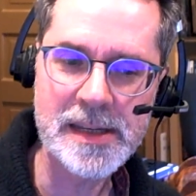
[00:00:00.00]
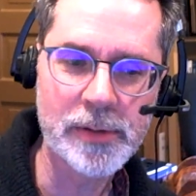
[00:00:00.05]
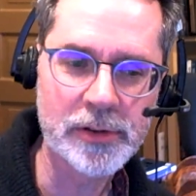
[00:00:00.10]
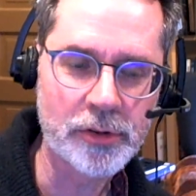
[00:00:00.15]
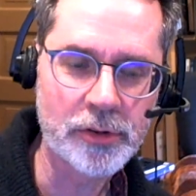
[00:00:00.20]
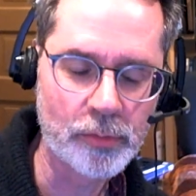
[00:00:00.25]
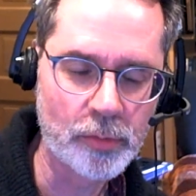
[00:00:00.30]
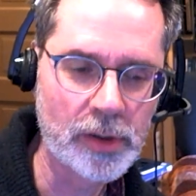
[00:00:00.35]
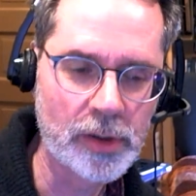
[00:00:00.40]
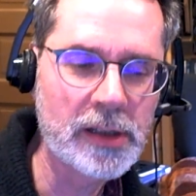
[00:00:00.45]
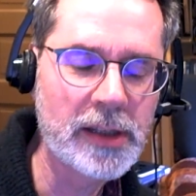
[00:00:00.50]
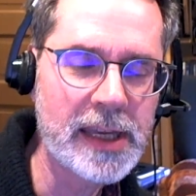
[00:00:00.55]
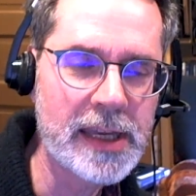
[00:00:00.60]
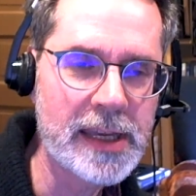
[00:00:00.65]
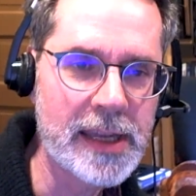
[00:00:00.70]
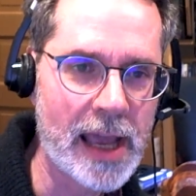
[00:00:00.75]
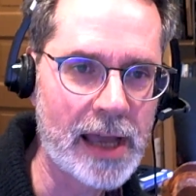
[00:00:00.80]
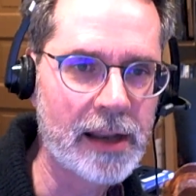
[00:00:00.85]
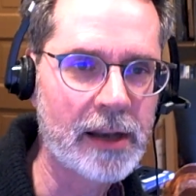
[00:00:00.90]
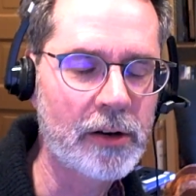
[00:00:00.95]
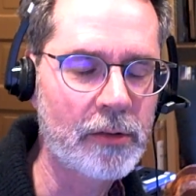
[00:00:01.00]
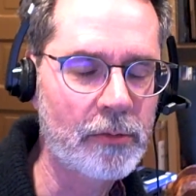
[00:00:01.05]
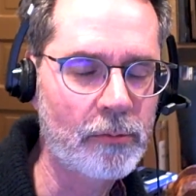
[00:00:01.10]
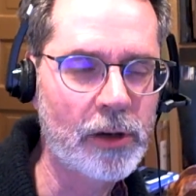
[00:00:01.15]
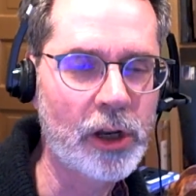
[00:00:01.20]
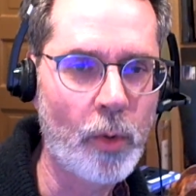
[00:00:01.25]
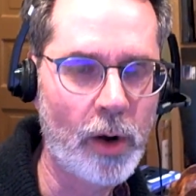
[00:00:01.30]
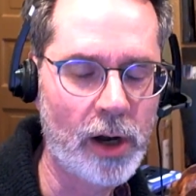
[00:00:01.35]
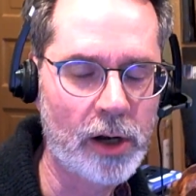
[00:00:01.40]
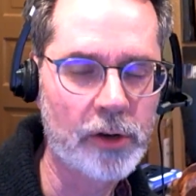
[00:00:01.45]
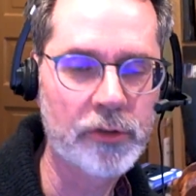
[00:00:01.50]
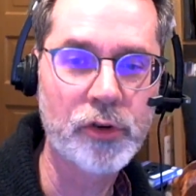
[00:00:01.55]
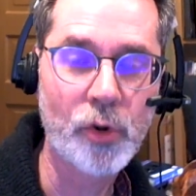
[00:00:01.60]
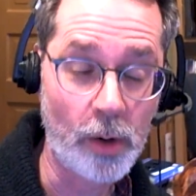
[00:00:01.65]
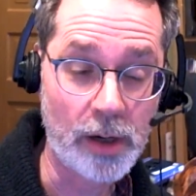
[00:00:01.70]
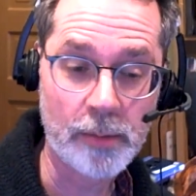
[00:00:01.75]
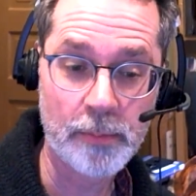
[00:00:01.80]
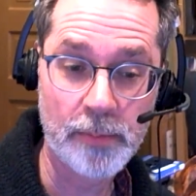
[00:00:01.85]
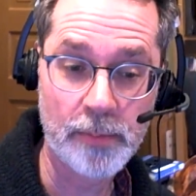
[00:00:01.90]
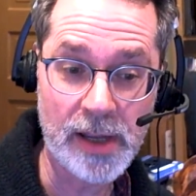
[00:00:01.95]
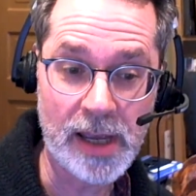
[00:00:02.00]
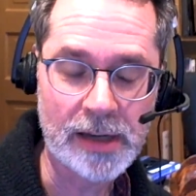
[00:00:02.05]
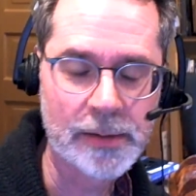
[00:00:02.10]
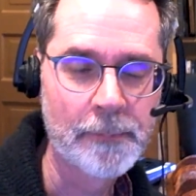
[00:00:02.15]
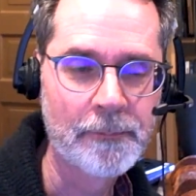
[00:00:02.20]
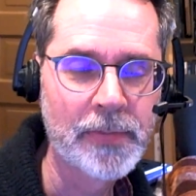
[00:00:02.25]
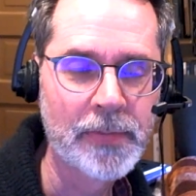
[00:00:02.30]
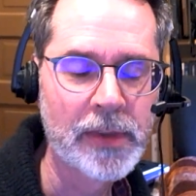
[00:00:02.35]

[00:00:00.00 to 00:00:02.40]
but to really get it requires quite a bit.